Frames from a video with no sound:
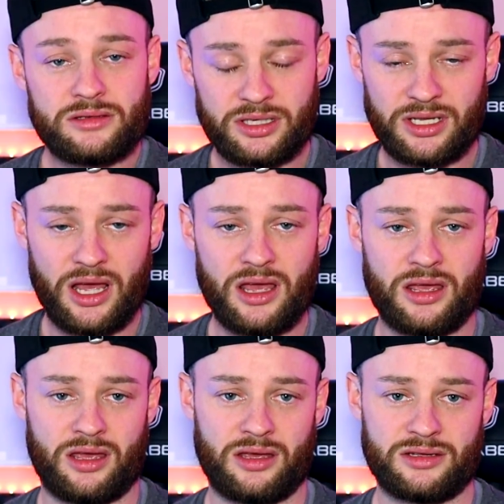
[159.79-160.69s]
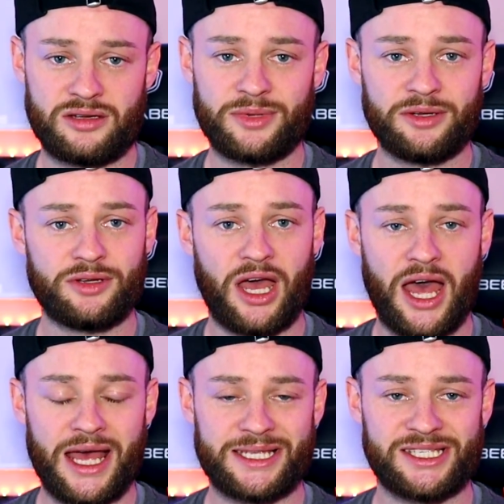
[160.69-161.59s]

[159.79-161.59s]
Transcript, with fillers: So today, somebody uh,